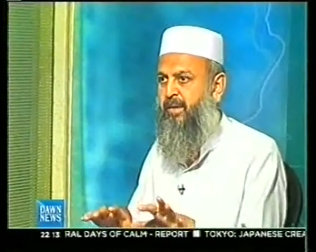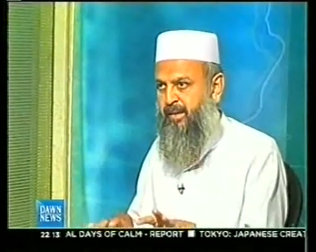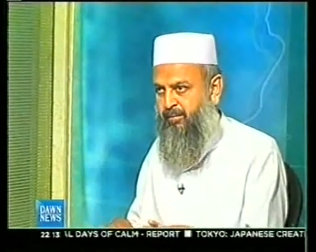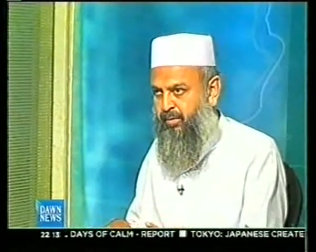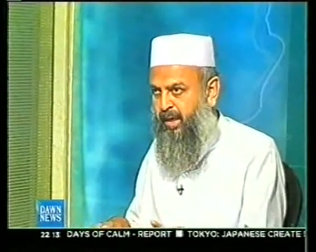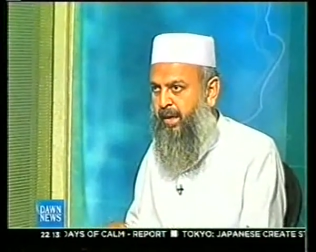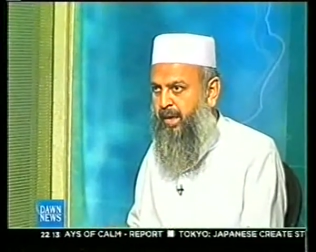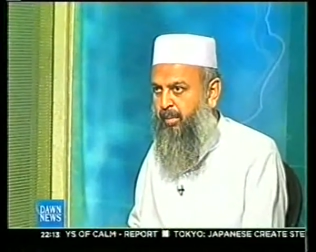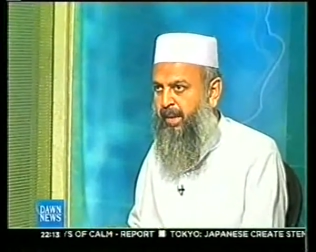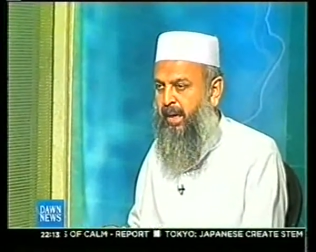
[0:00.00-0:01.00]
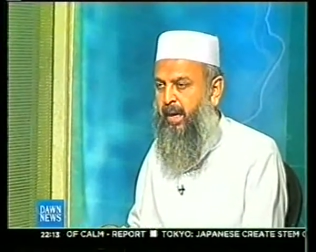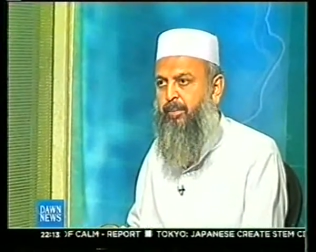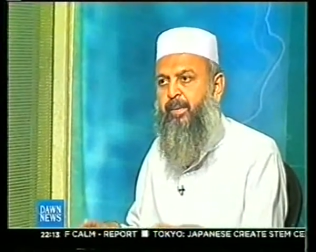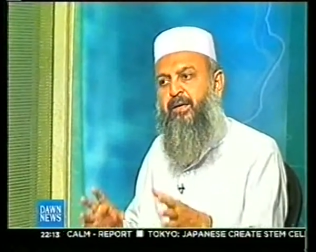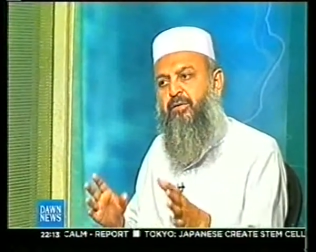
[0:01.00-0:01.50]
We are coming up.
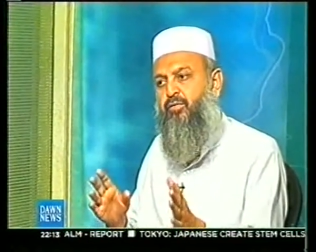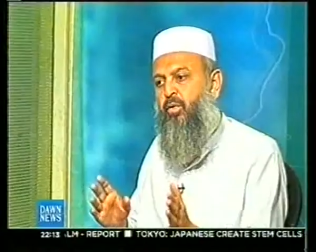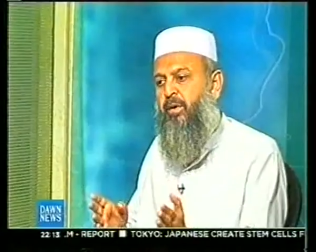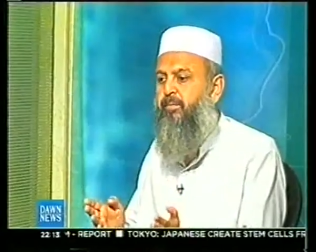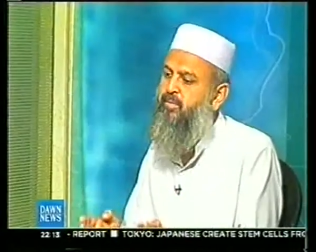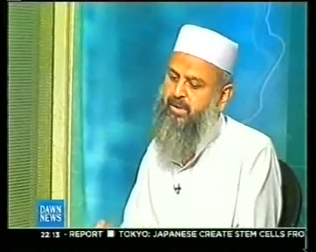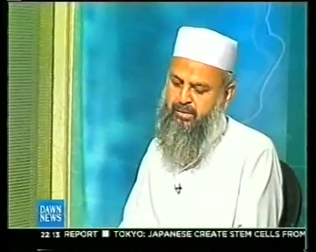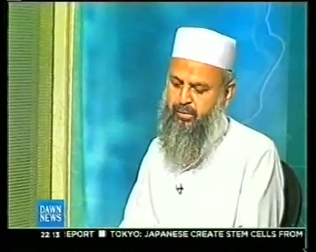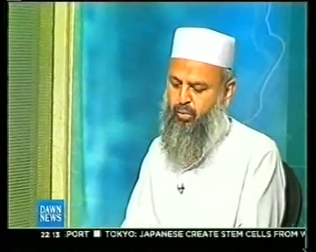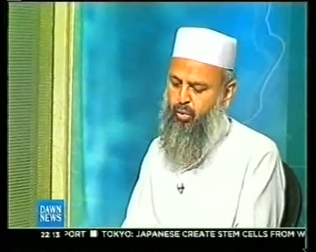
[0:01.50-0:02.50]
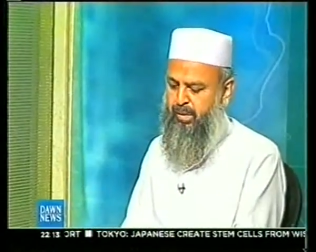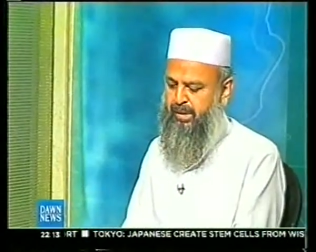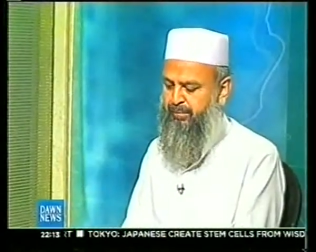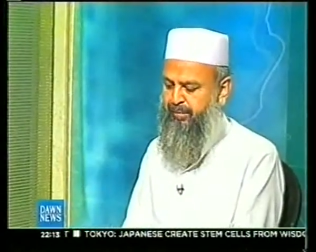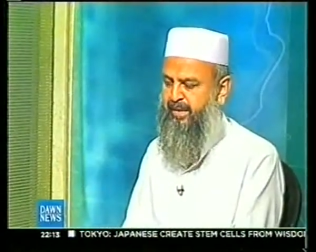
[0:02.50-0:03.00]
So it is only
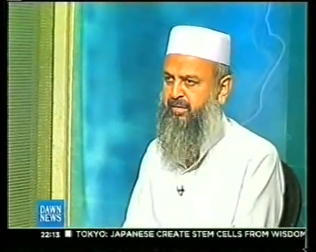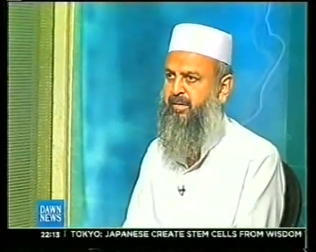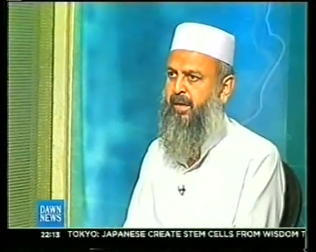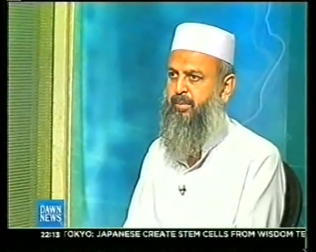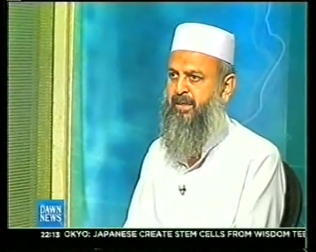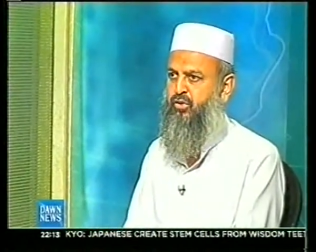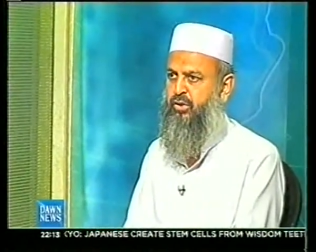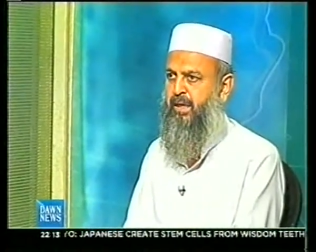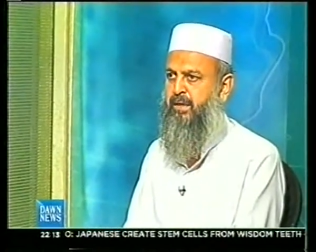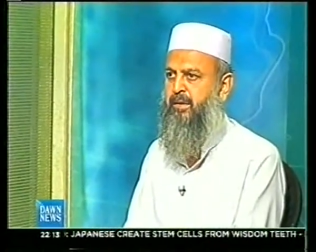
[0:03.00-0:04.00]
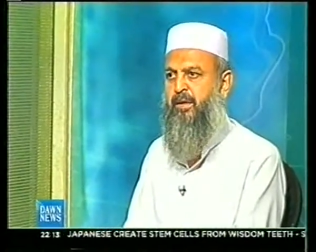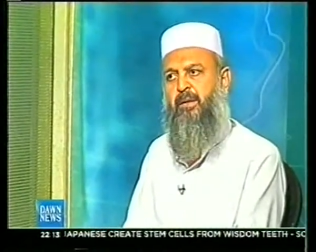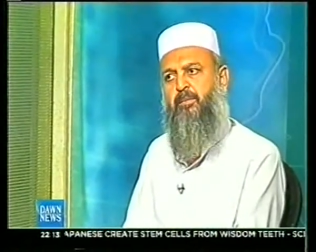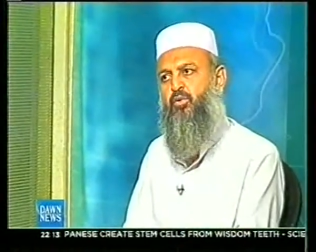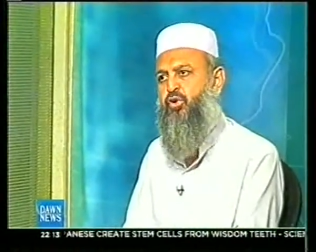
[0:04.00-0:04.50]
faces are being changed.
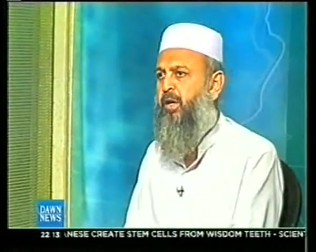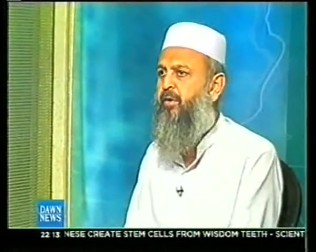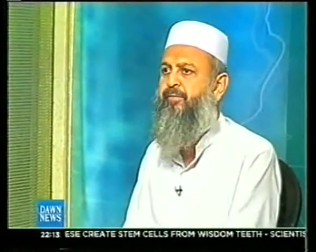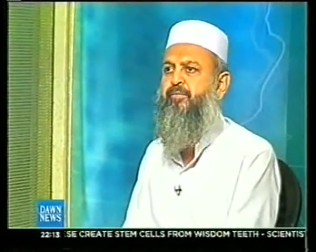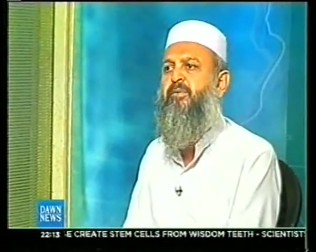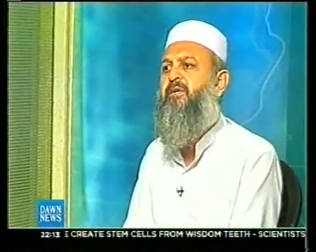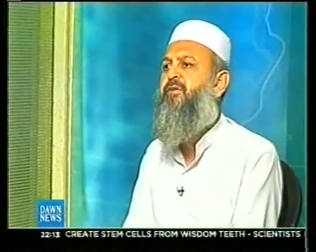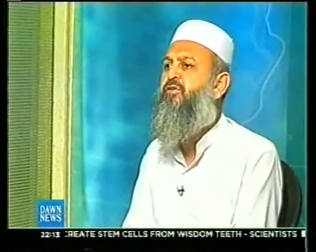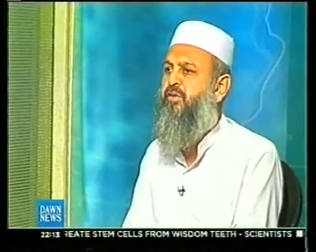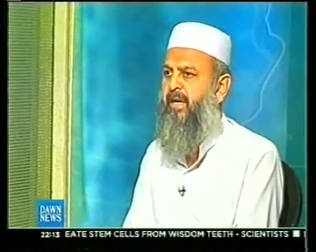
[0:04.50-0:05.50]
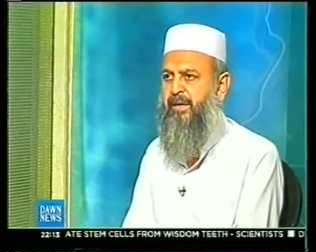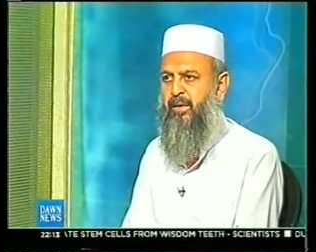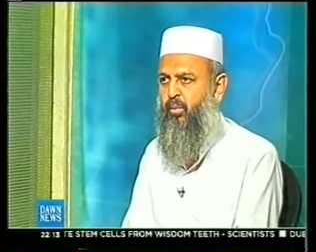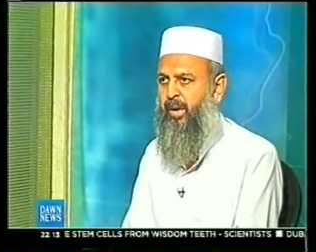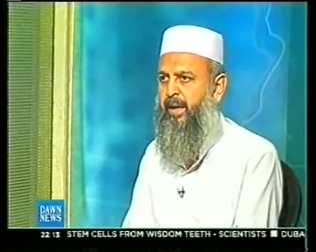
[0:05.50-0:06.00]
Musharraf even staying
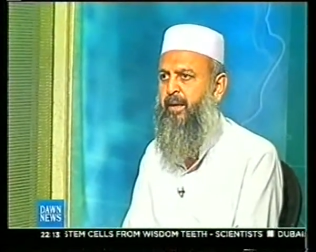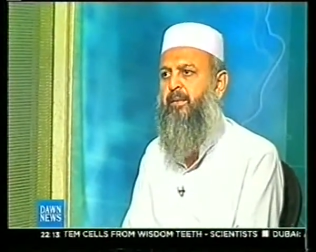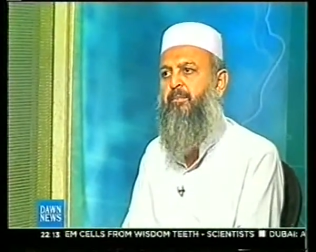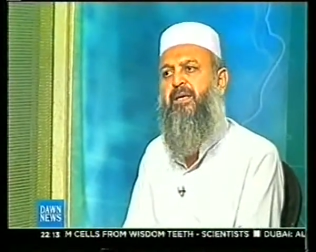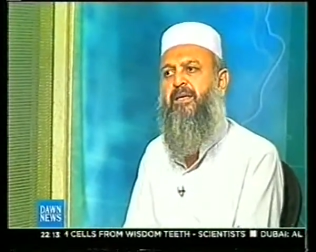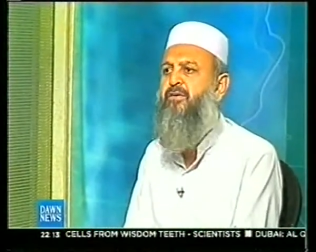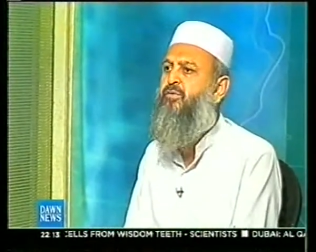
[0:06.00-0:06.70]
away, but he's